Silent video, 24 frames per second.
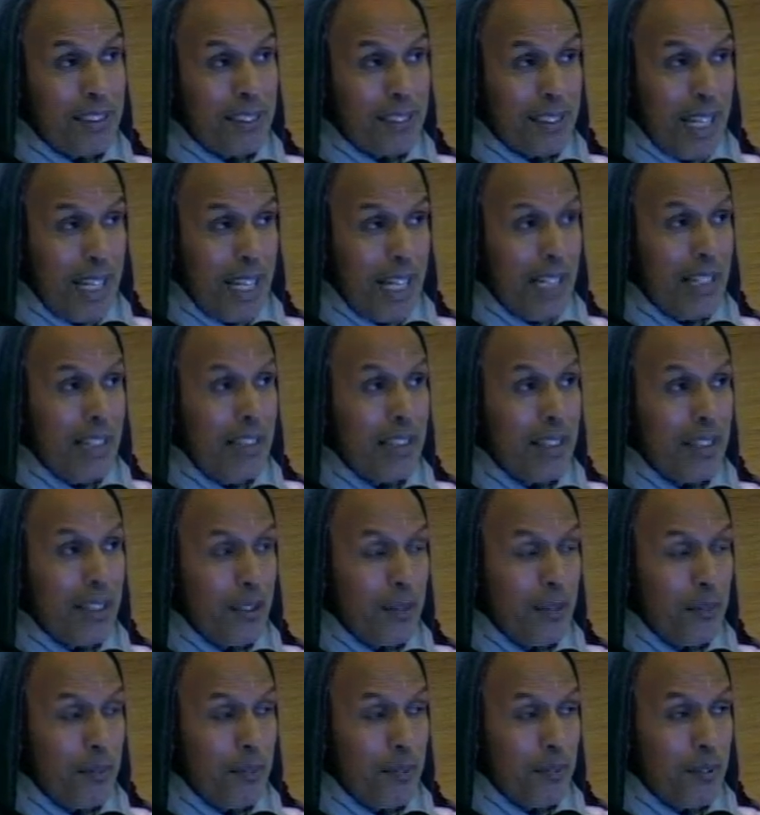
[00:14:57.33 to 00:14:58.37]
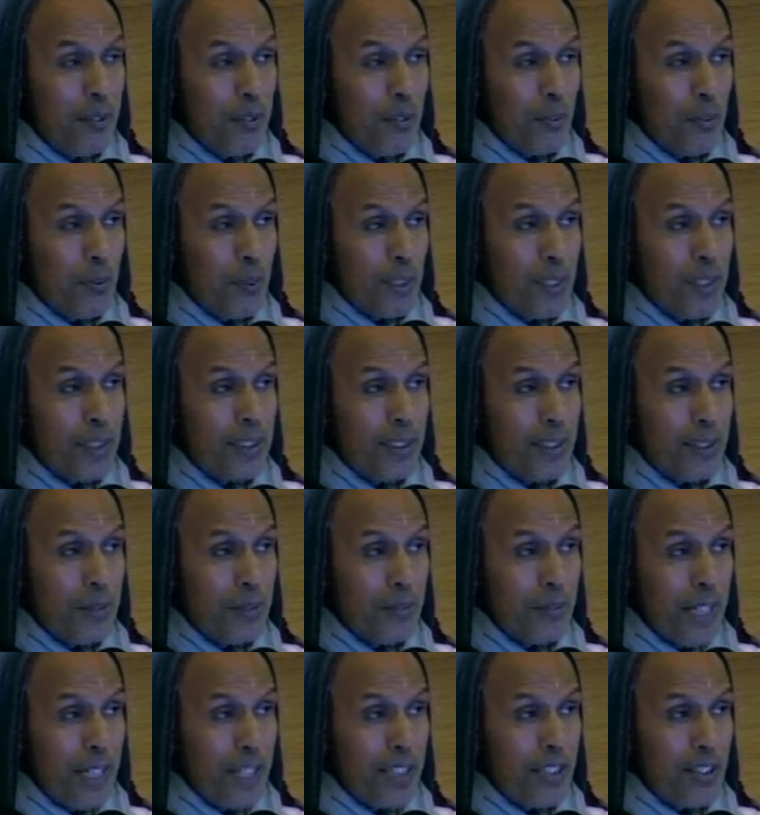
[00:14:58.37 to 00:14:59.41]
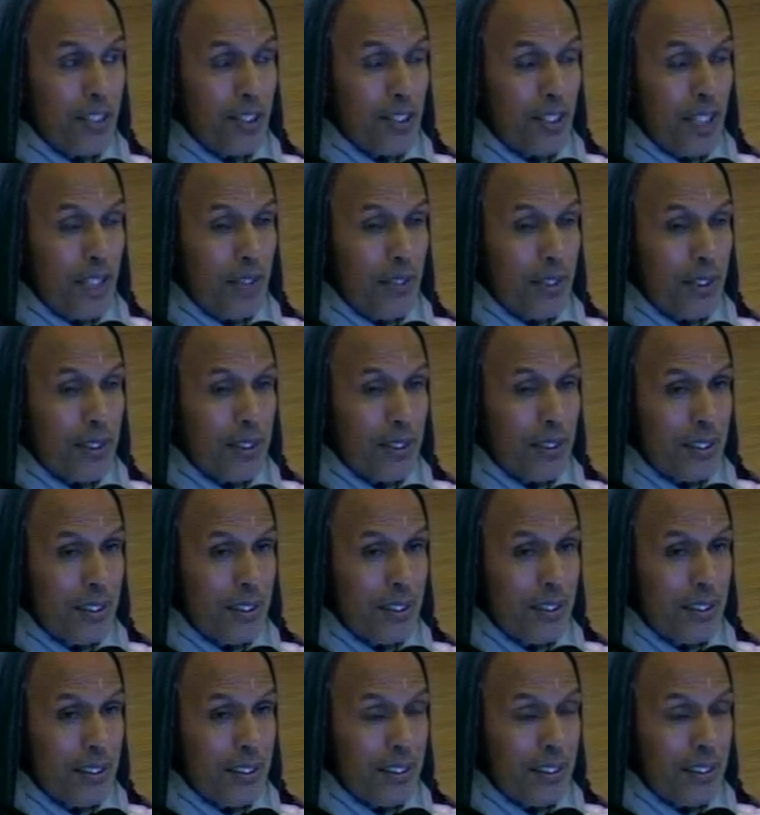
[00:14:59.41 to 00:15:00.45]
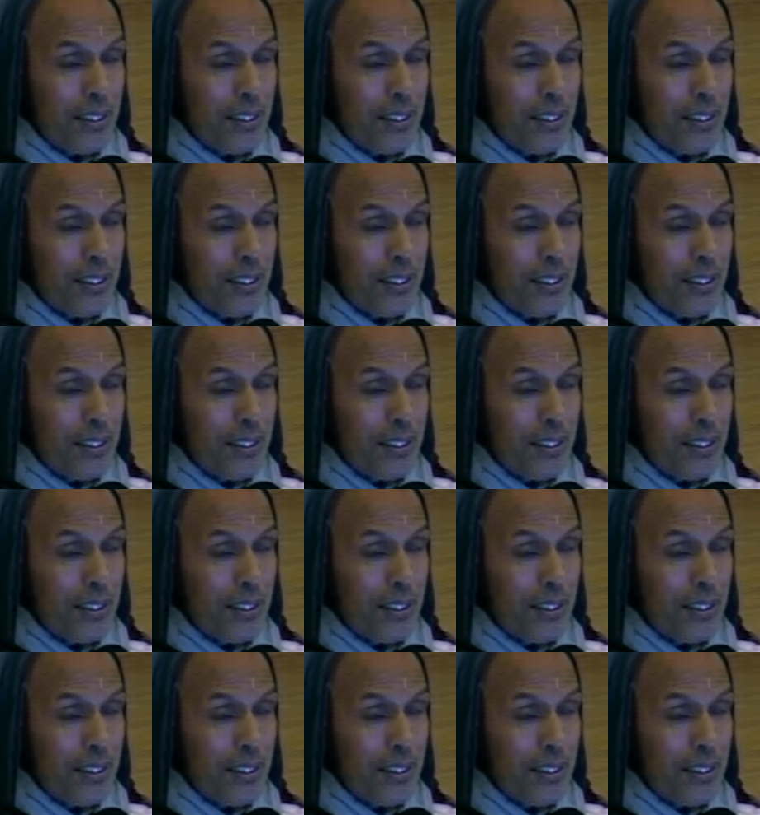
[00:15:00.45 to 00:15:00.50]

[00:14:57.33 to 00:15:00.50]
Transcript: sanely Western Vaishnavas